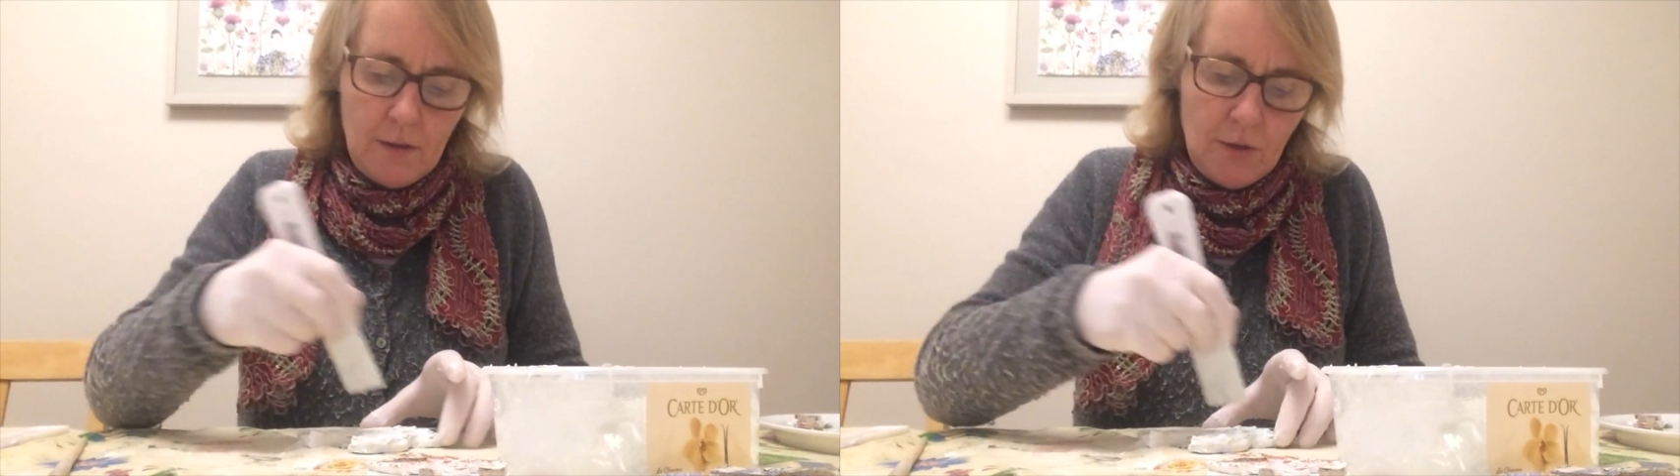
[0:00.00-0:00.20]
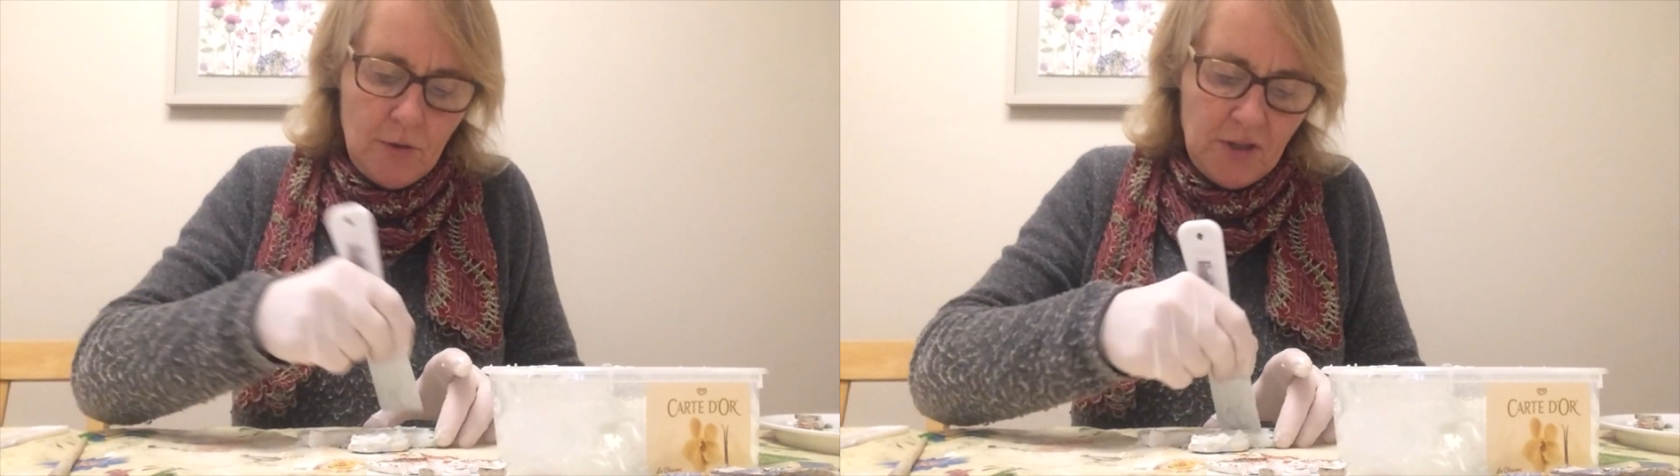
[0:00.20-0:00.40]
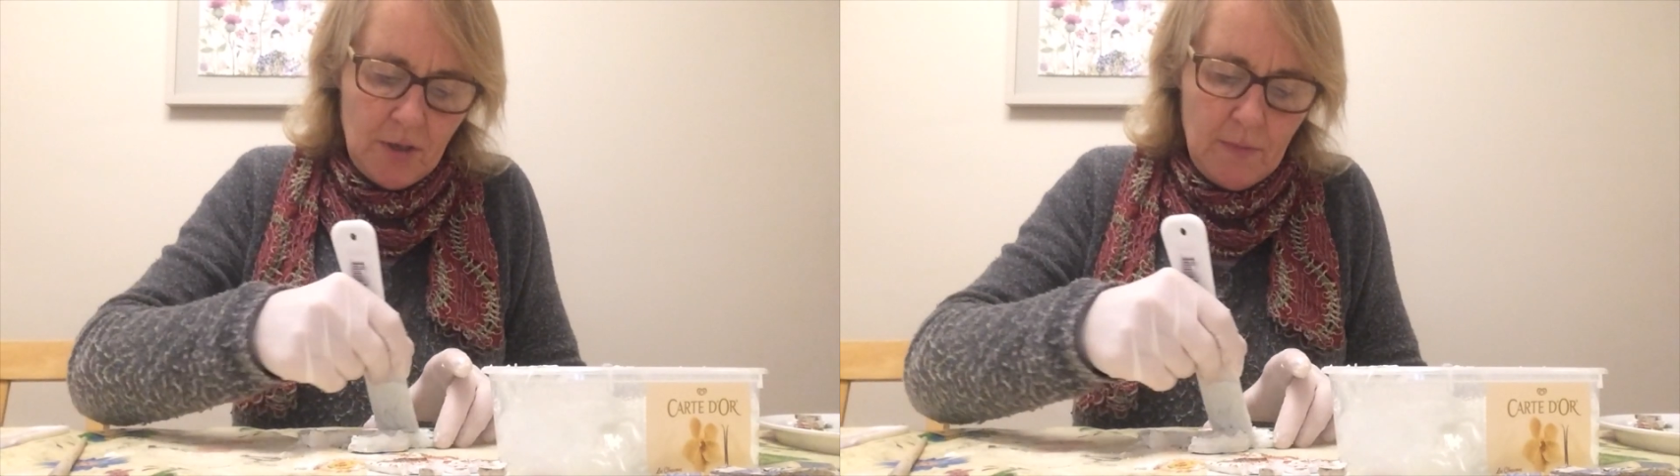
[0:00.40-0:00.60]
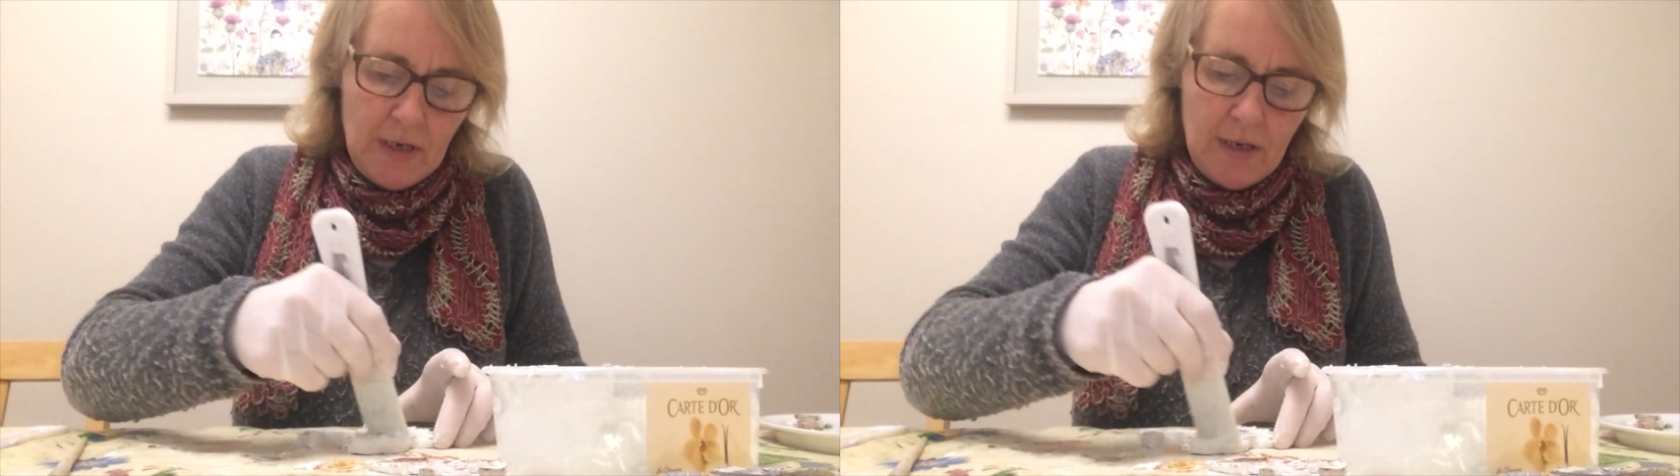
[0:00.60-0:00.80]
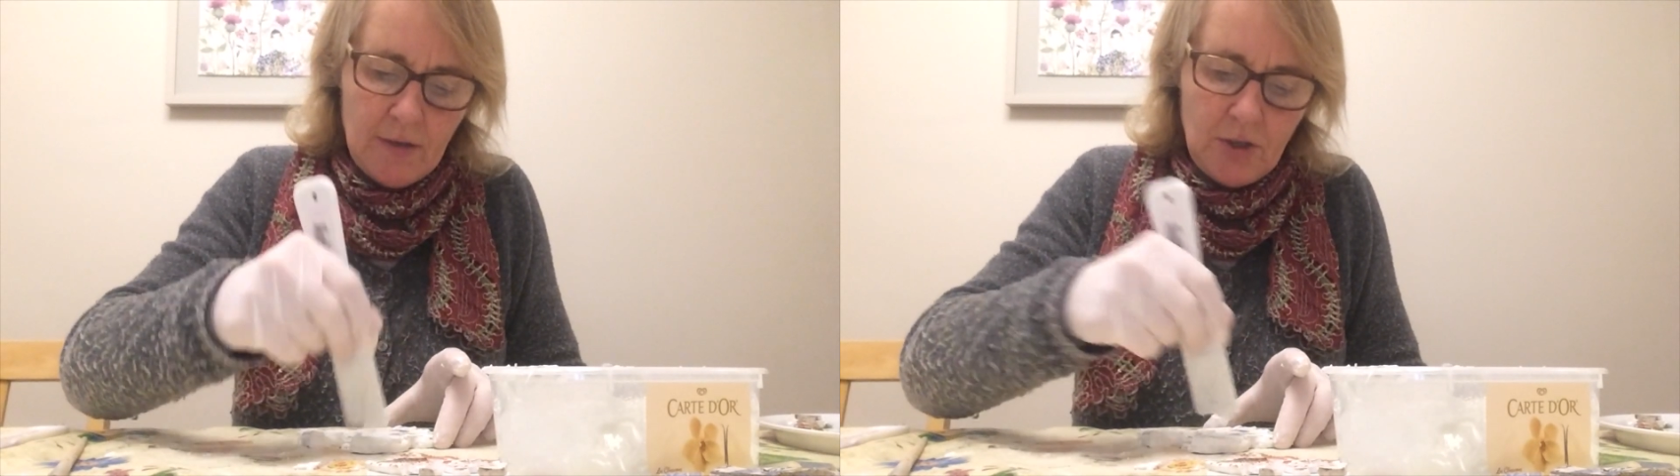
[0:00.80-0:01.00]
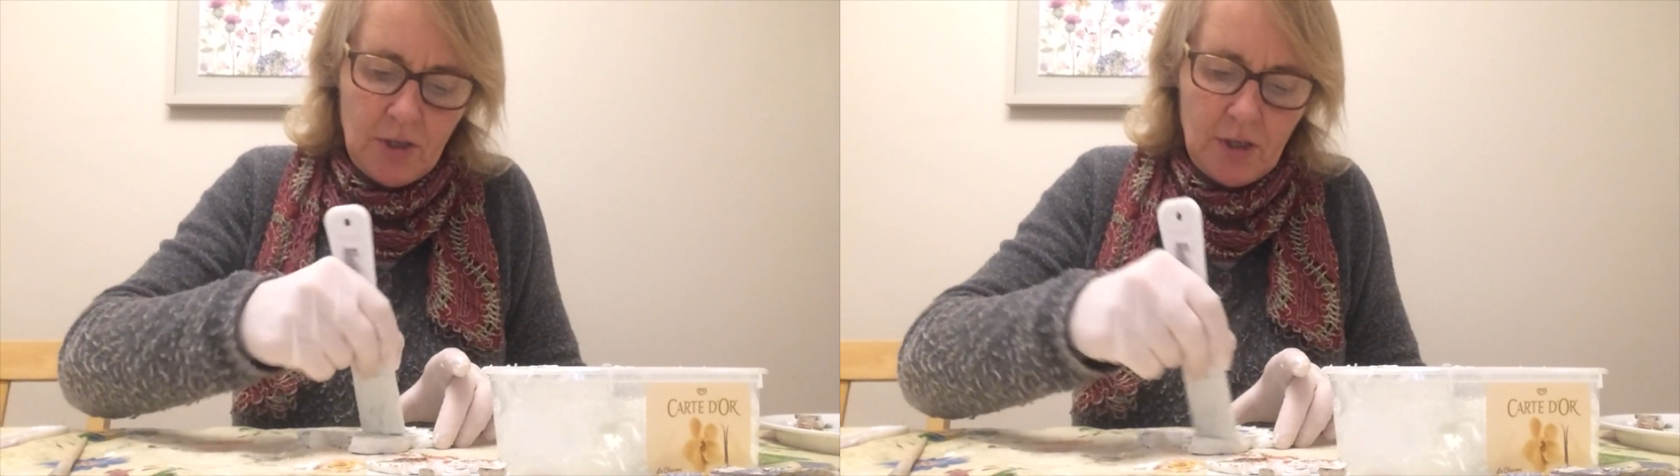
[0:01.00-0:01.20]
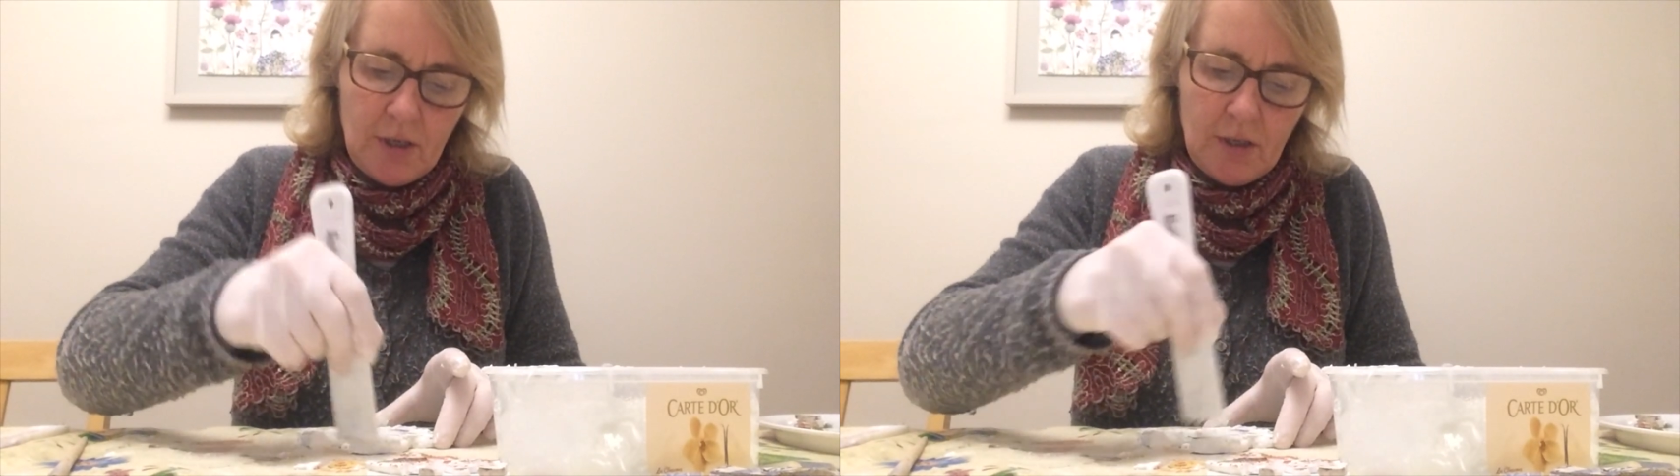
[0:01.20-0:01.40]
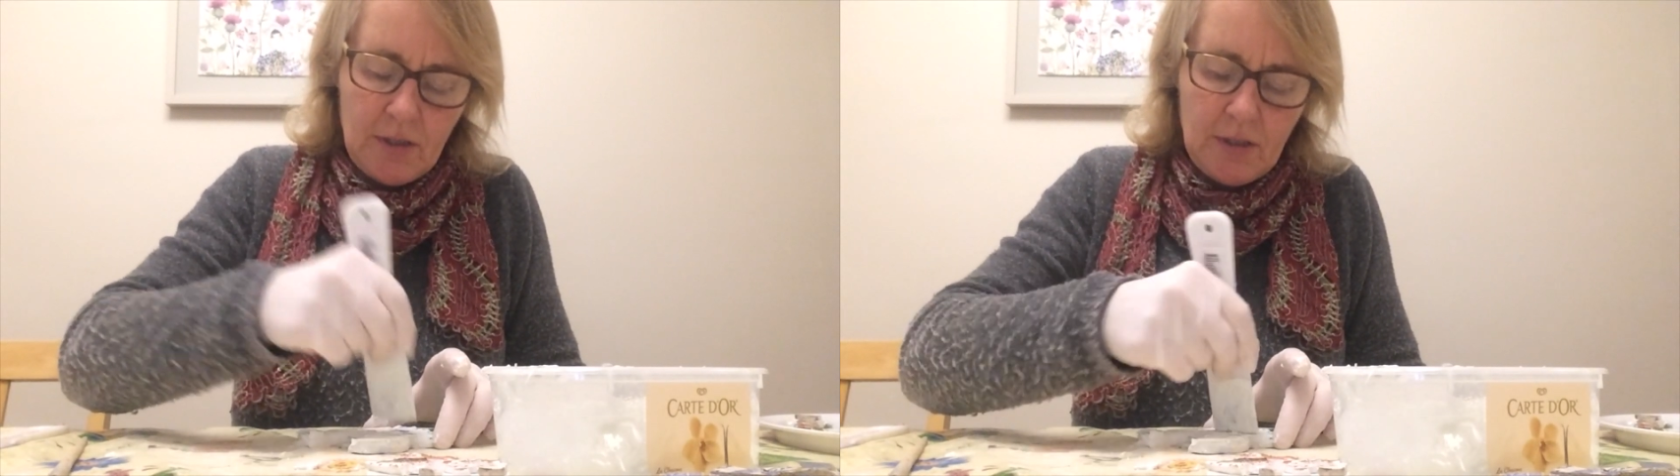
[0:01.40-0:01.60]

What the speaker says: use in a minute. I'm just going to